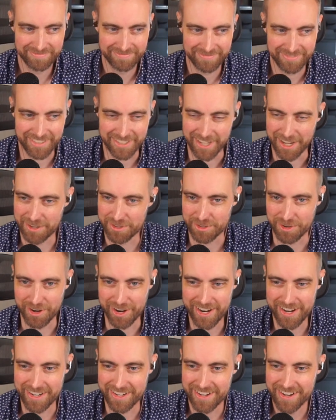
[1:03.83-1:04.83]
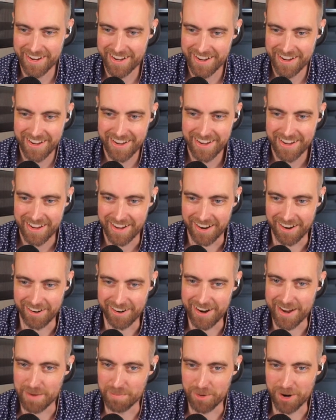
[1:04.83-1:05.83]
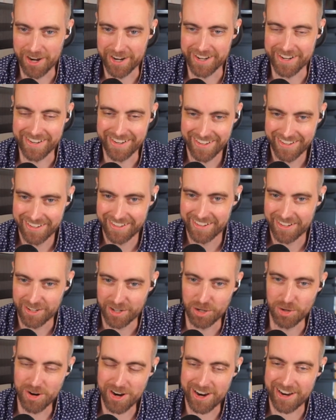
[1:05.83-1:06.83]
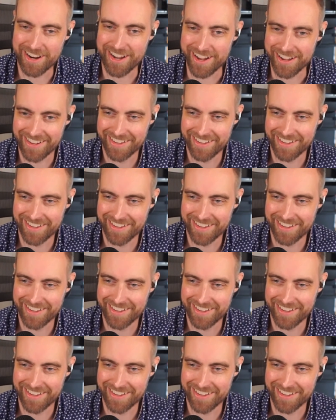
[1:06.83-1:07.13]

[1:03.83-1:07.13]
Sounds great. All right, Brendan, who are you?